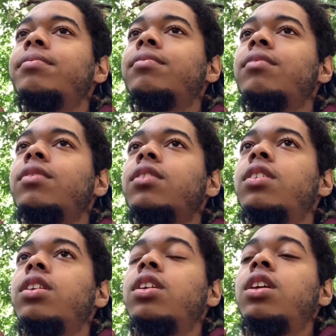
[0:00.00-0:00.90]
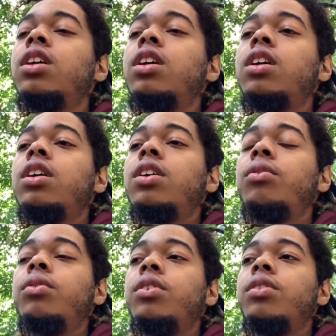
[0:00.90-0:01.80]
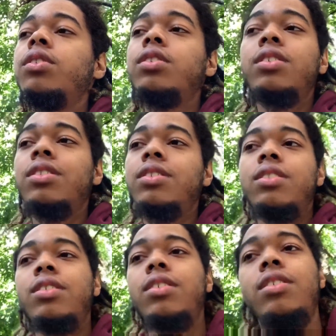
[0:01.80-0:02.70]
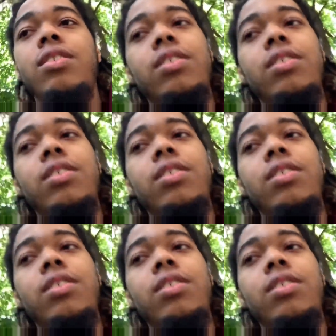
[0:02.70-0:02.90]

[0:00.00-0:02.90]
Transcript: Nobody speaks.